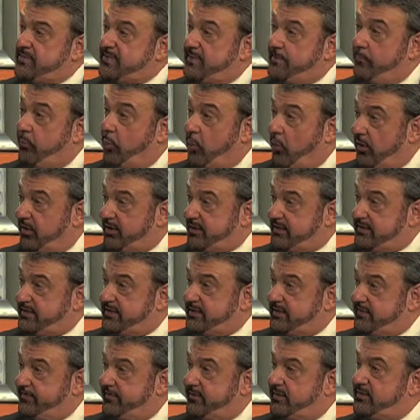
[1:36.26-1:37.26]

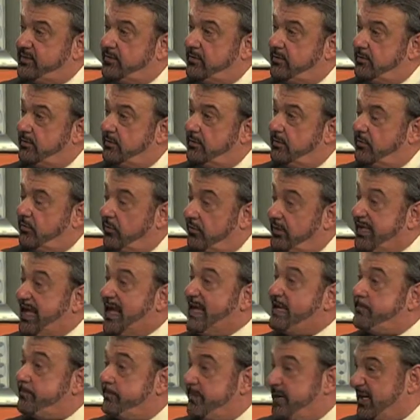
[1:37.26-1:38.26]
important to
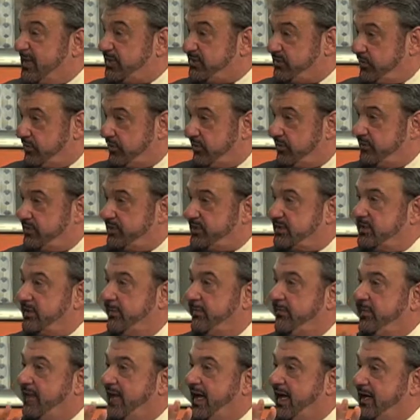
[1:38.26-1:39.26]
create pictures
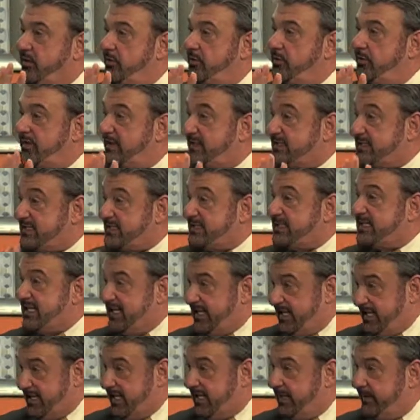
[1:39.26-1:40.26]
that you can
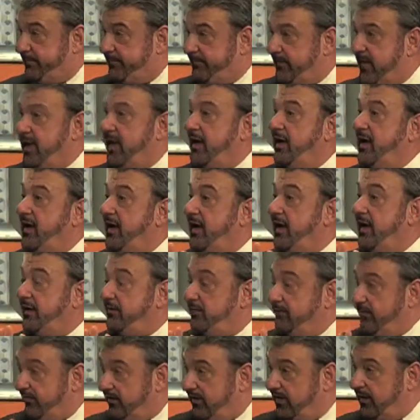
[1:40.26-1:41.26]
see
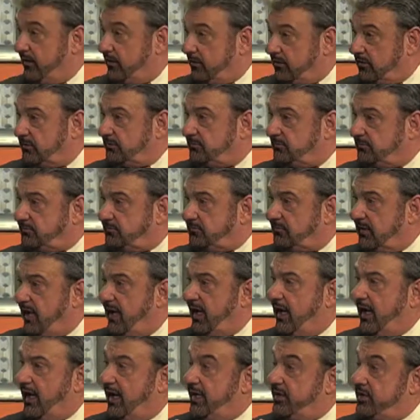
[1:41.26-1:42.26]
and feel.
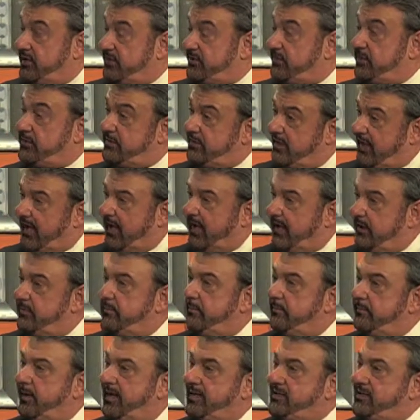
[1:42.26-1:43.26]
And you do that by